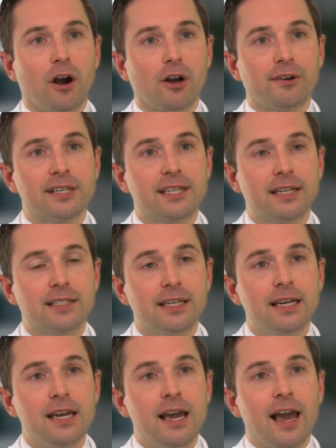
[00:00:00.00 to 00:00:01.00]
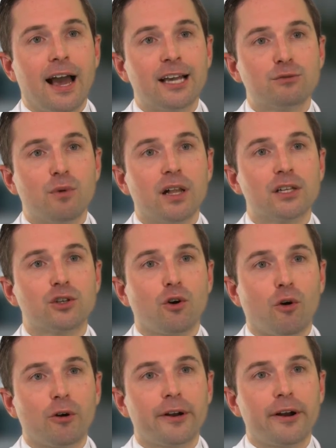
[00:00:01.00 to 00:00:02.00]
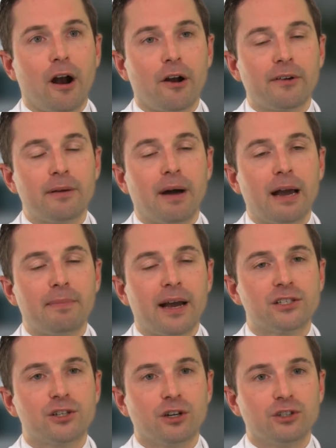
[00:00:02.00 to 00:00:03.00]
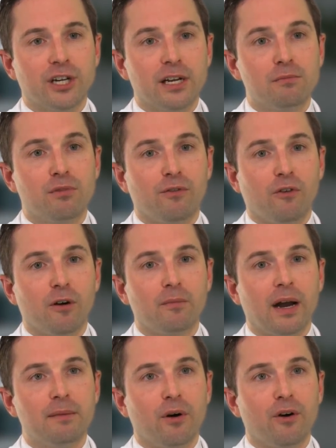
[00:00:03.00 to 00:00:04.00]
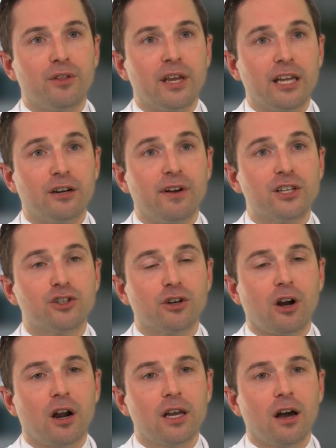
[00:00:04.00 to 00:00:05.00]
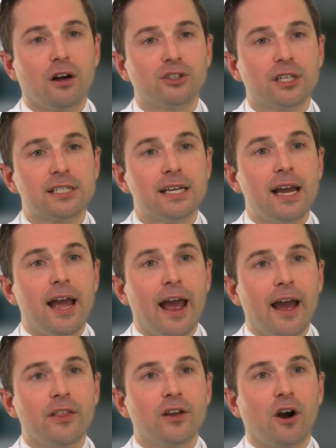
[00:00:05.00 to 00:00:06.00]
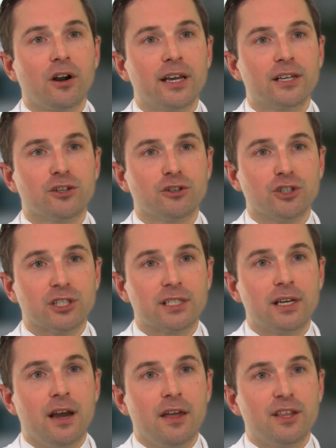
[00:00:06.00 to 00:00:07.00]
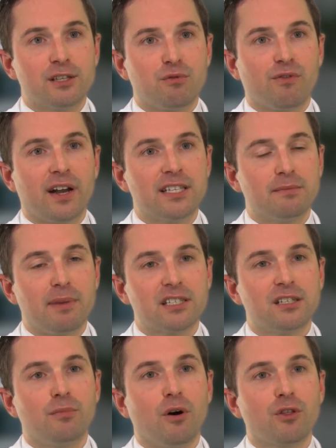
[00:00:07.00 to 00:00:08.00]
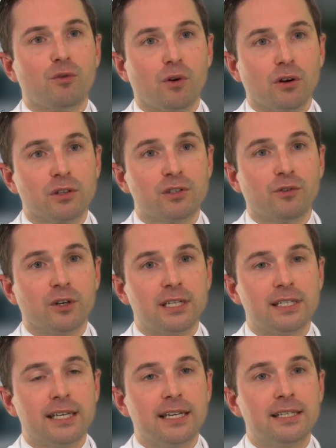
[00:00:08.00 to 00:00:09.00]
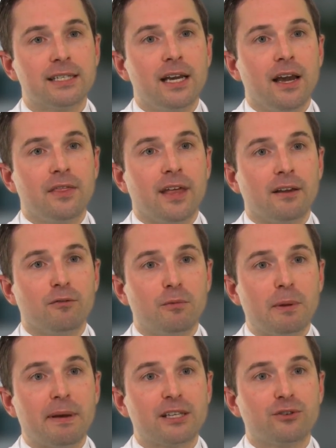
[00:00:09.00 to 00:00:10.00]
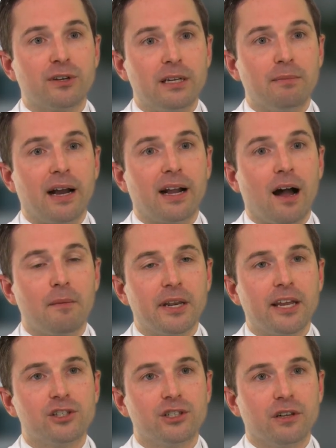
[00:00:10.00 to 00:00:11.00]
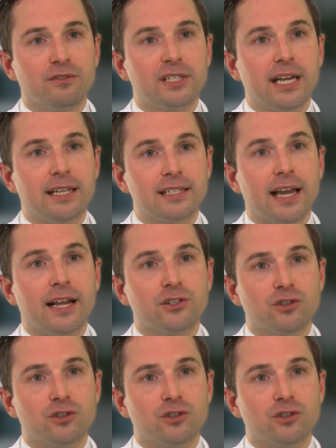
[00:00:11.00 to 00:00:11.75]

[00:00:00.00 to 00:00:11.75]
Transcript: artery stenting as well as coronary artery bypass surgery performed by both the interventional cardiologists and the cardiac surgeons. This provides the best of both worlds for disease that would be best treated by a combination of stents and